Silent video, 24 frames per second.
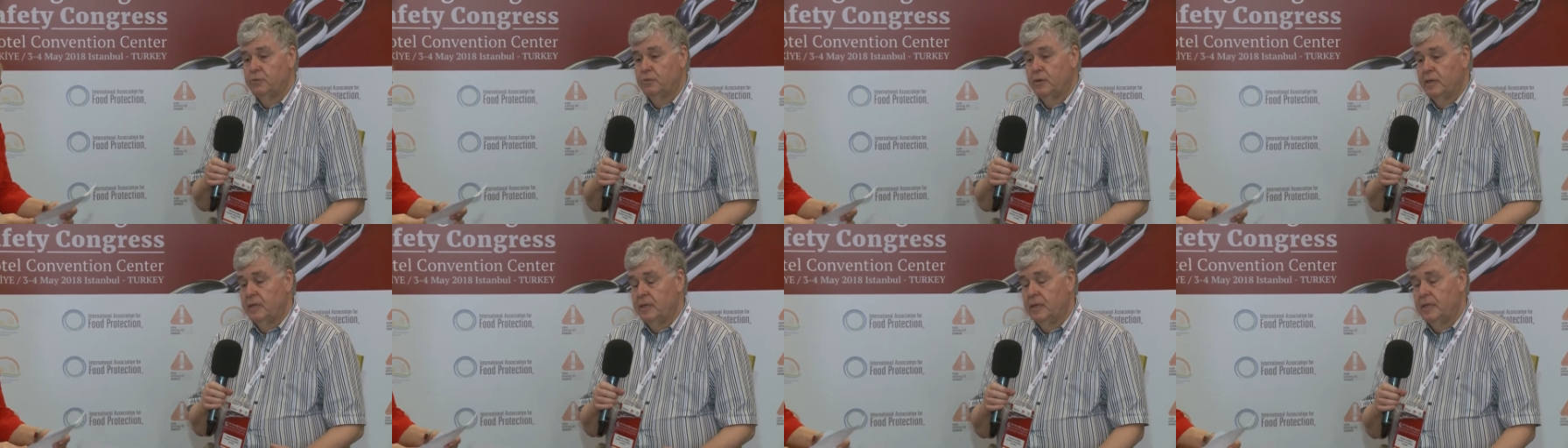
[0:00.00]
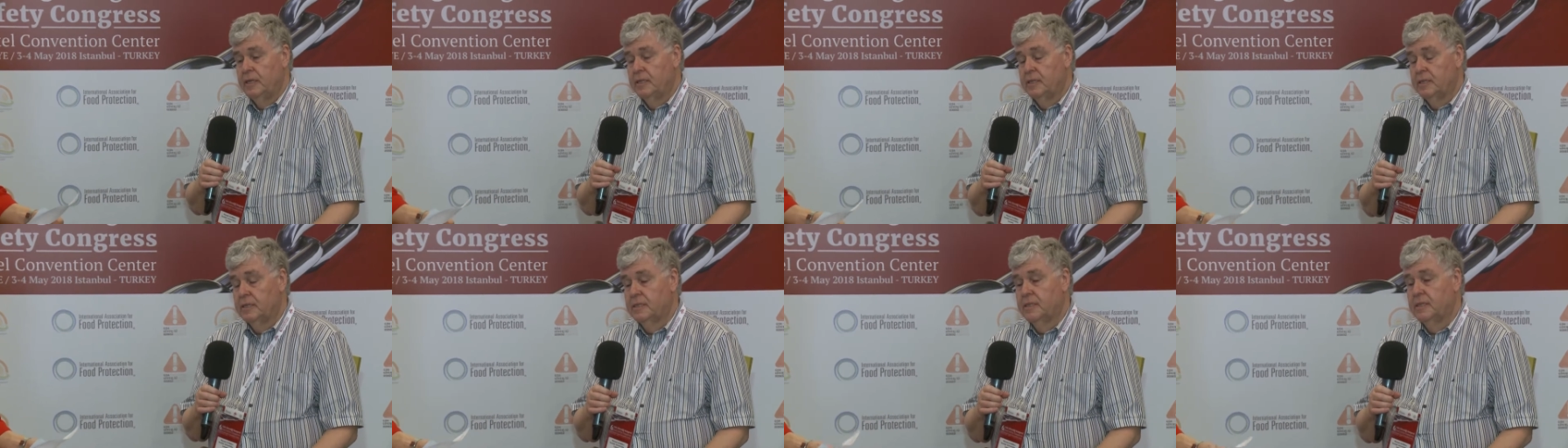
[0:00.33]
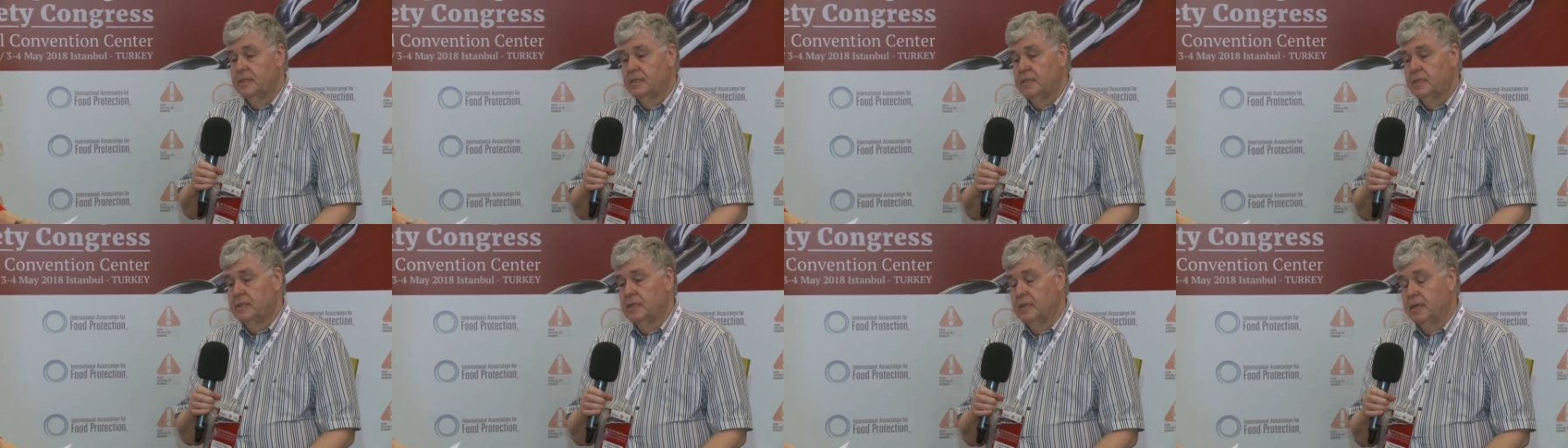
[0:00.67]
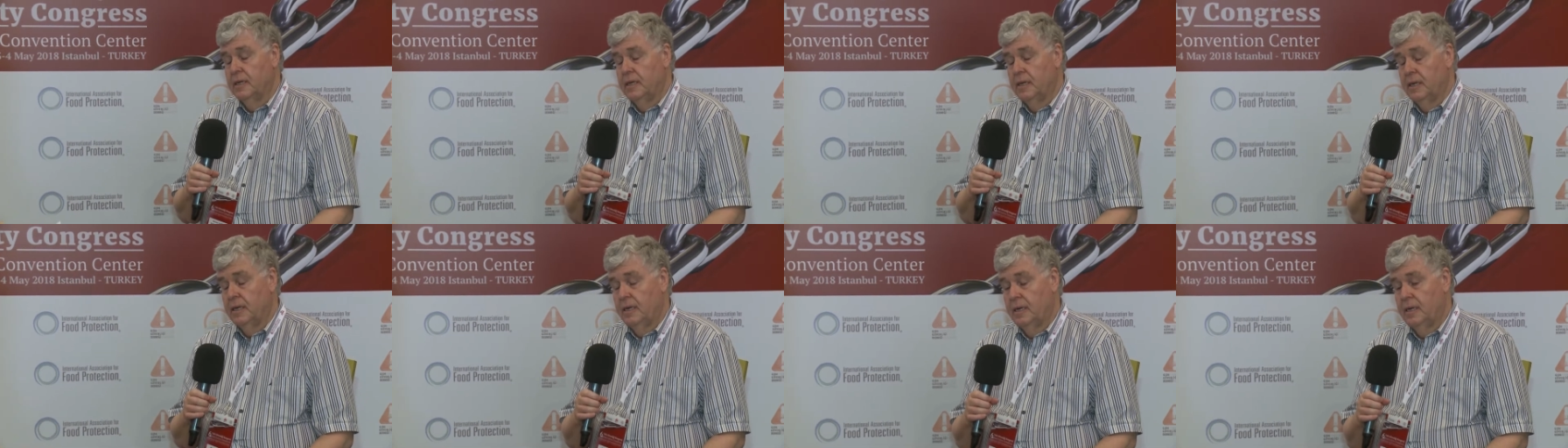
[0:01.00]
when it's
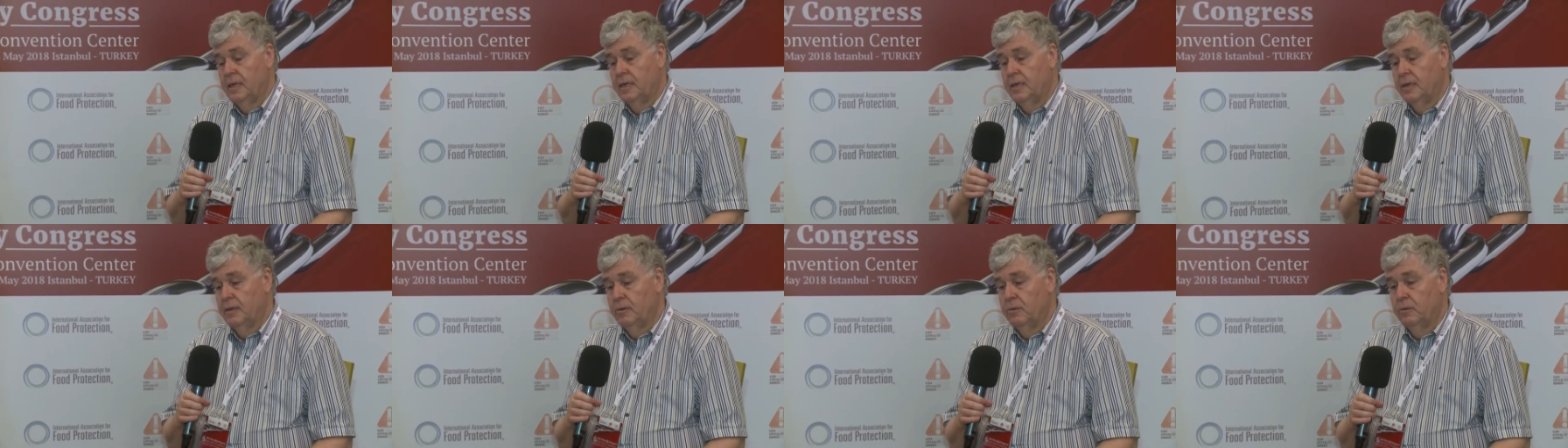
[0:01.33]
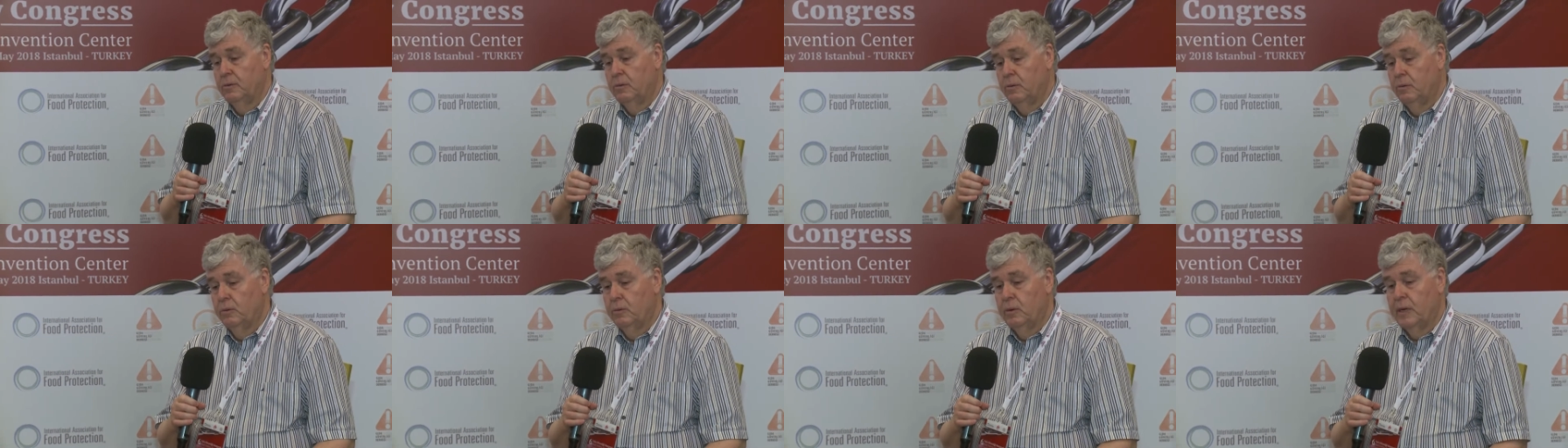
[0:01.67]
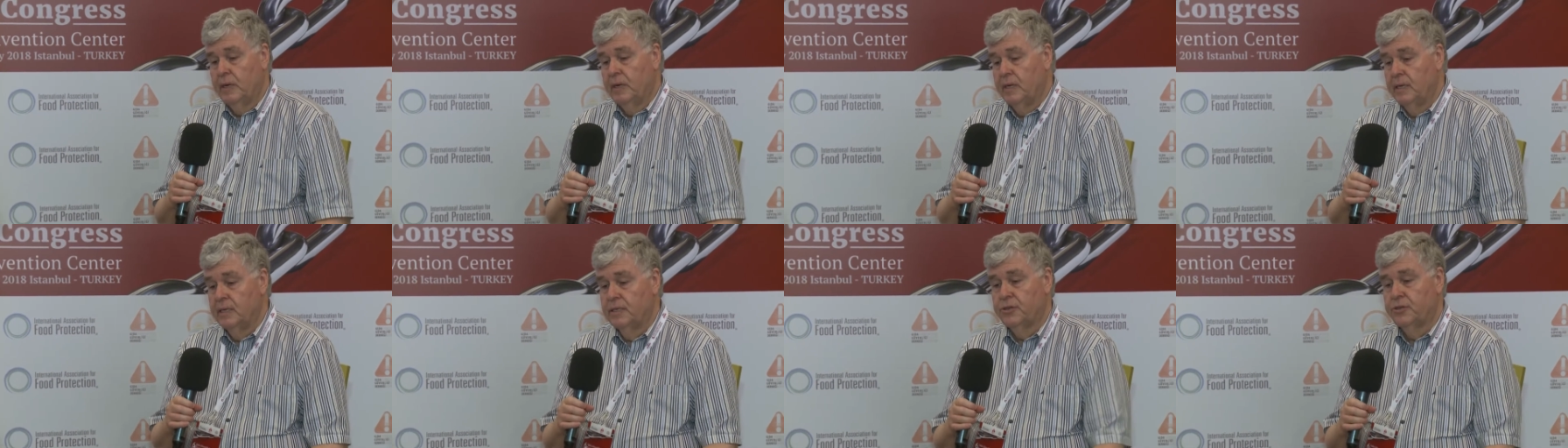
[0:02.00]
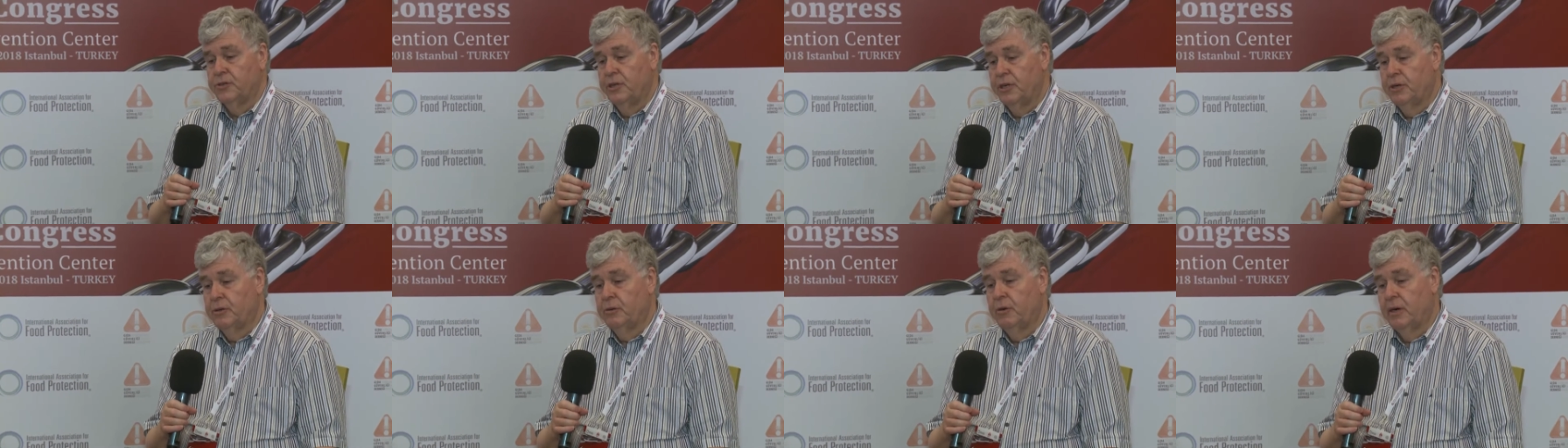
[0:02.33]
uh, when it's
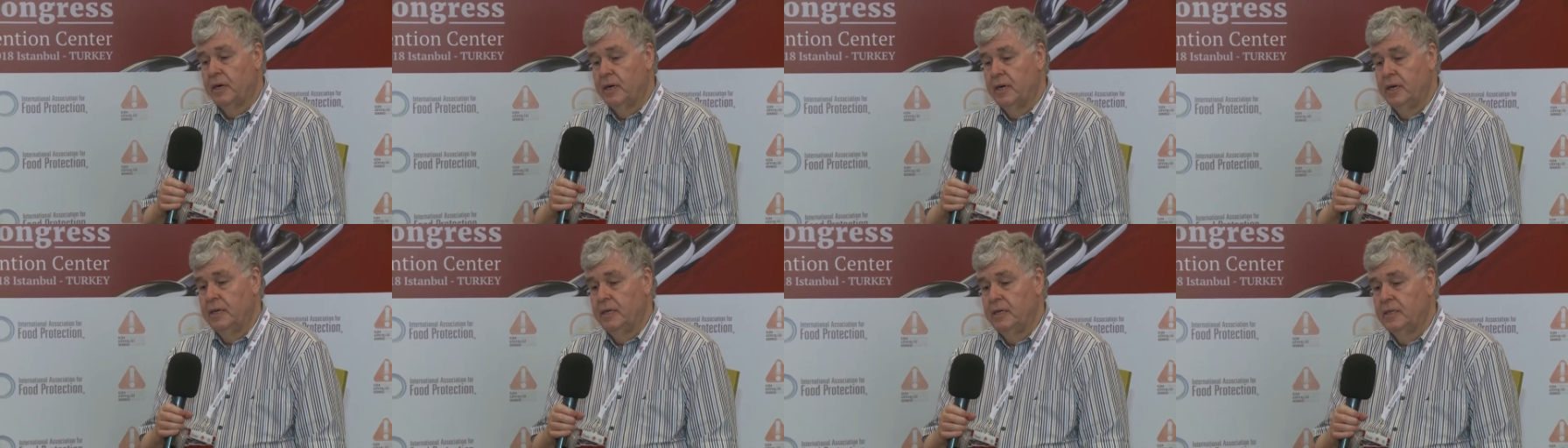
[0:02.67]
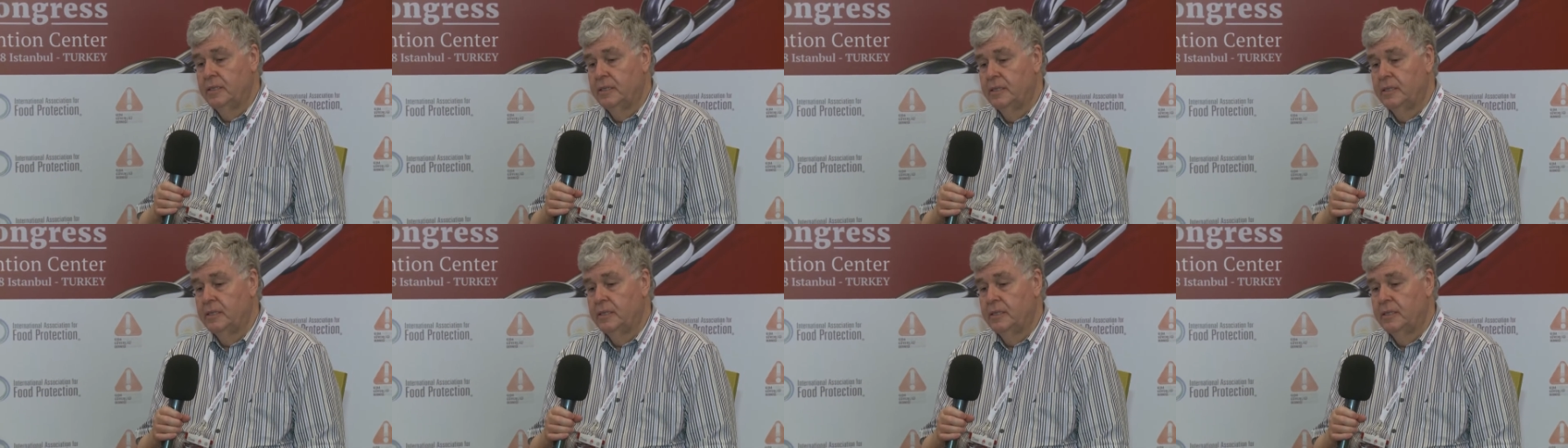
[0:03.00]
required,